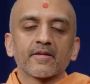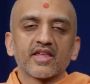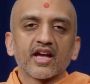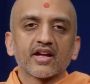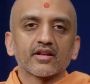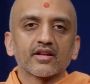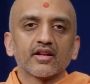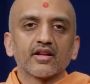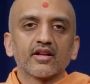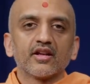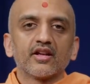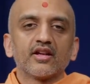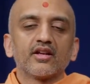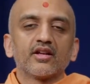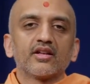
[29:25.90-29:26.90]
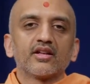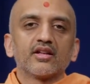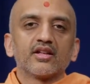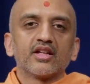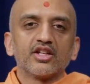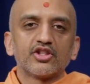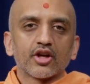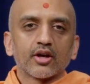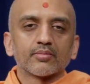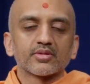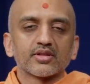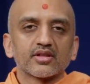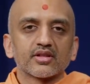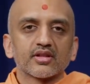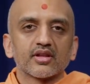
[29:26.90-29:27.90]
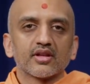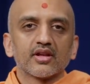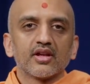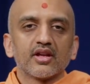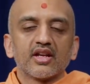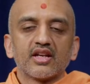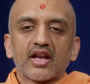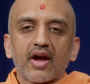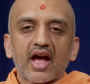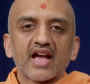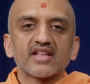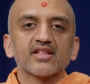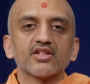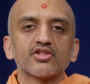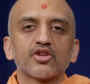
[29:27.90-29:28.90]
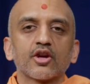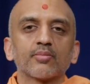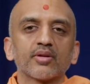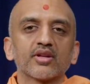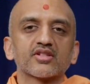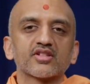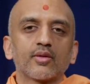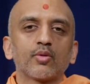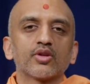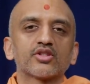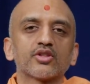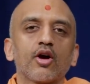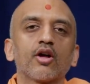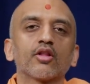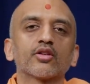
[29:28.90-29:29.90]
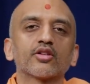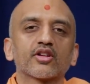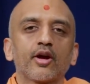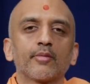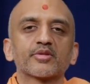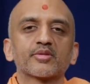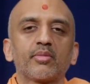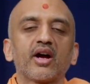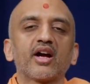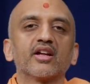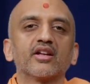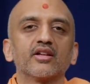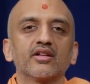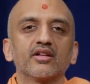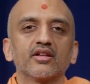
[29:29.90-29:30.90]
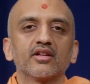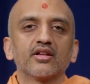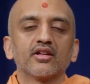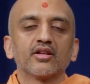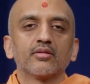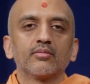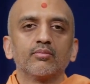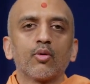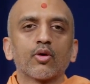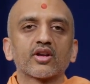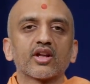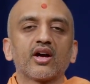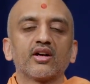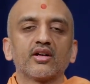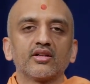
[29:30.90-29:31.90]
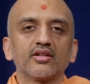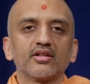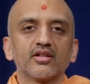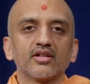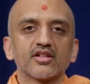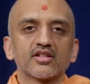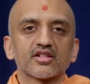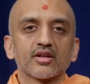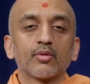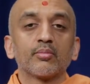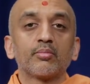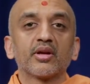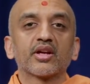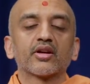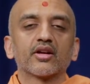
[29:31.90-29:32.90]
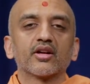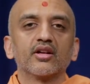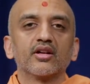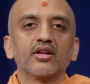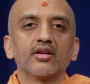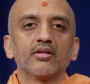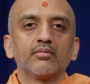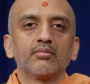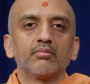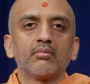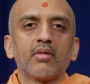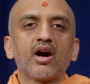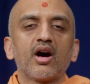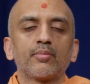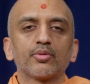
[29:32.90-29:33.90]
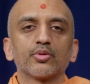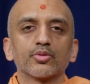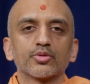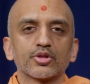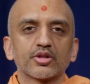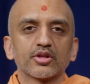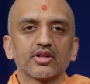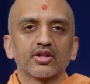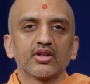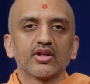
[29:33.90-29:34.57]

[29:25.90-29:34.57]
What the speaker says: Yet, he jumps. Now, as he's jumping, someone taller comes by. Mota. Someone bigger. Mahapurush.